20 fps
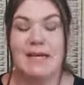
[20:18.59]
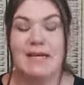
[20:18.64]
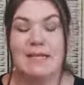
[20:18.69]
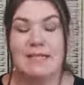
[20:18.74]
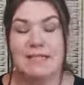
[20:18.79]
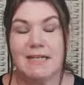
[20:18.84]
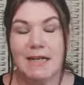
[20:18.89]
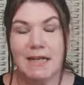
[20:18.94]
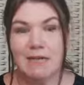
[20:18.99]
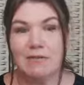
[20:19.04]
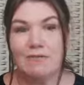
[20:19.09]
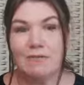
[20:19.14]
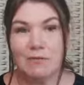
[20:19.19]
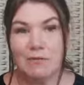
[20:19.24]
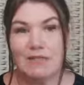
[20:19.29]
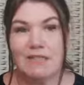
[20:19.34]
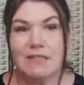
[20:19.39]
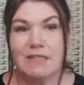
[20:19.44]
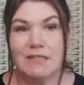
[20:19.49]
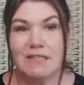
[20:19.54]
add our
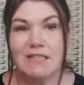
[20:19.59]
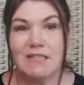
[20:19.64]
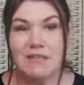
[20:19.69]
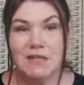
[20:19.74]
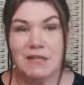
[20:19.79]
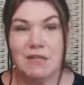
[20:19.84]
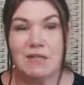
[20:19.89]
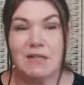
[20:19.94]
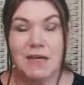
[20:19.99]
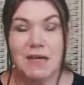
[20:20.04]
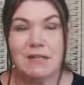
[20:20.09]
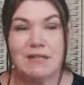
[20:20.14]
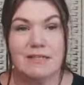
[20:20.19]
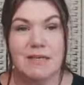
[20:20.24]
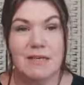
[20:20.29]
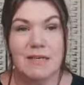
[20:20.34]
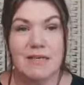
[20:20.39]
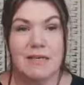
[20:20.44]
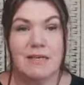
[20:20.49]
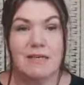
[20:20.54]
voices to that
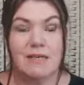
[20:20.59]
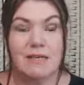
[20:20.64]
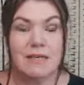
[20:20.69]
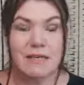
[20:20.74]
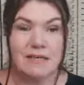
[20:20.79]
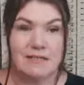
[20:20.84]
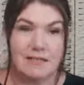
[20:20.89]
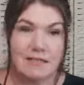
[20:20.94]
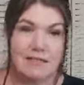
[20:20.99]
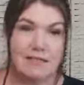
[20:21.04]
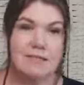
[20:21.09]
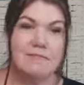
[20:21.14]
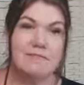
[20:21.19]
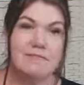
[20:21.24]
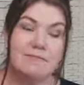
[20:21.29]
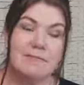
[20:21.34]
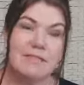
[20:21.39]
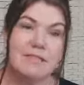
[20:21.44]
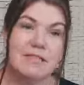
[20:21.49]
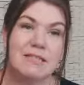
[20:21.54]
and
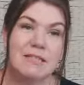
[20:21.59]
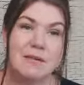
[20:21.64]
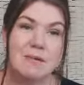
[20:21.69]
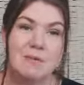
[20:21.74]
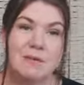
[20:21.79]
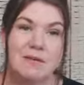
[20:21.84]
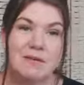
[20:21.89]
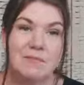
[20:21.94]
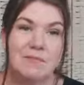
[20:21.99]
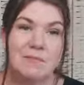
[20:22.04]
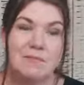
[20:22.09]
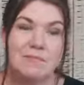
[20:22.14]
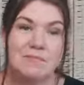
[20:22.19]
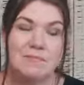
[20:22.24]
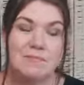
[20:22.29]
step up.